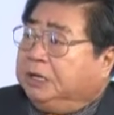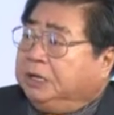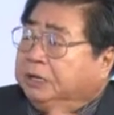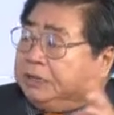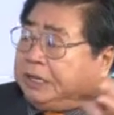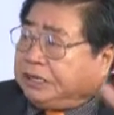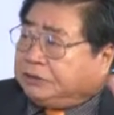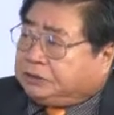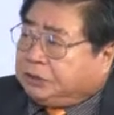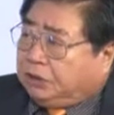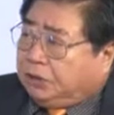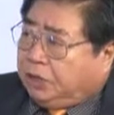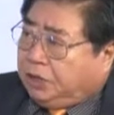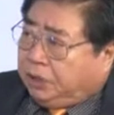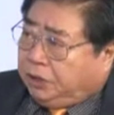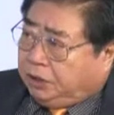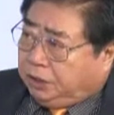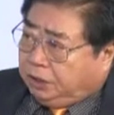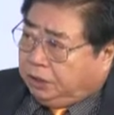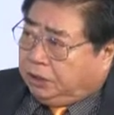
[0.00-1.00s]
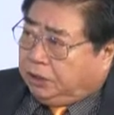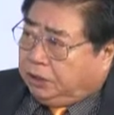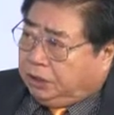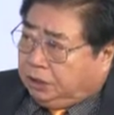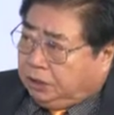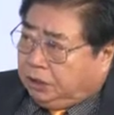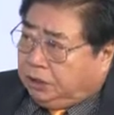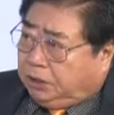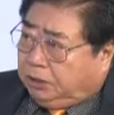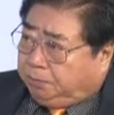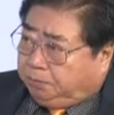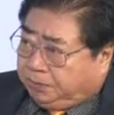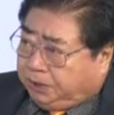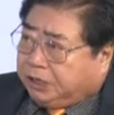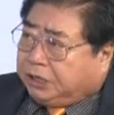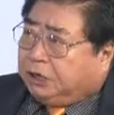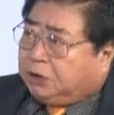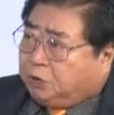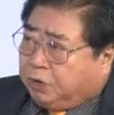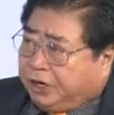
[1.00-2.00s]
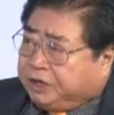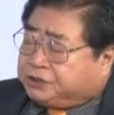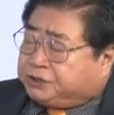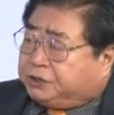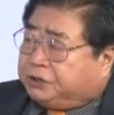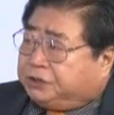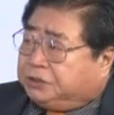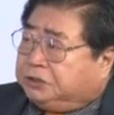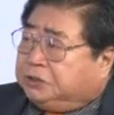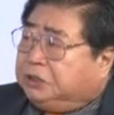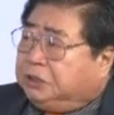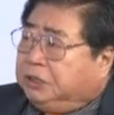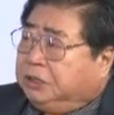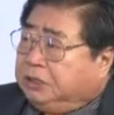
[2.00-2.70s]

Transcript: That's a yes. bigger question